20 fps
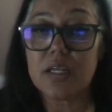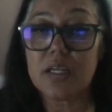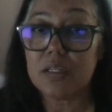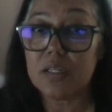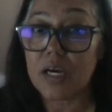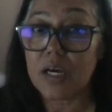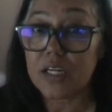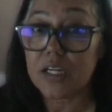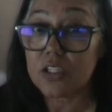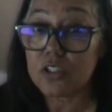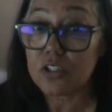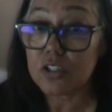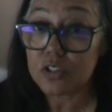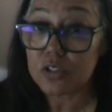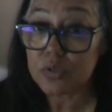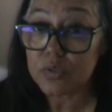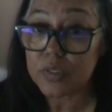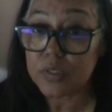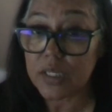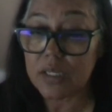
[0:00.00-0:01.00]
not
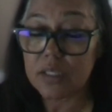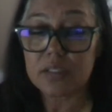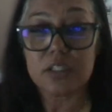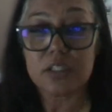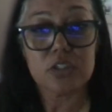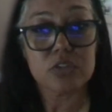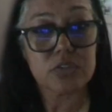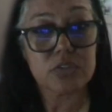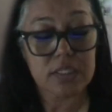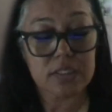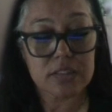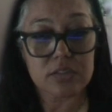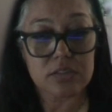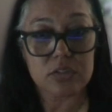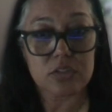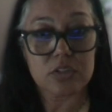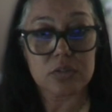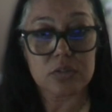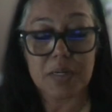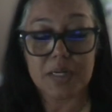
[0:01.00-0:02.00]
including the
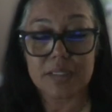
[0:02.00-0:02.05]
utensils,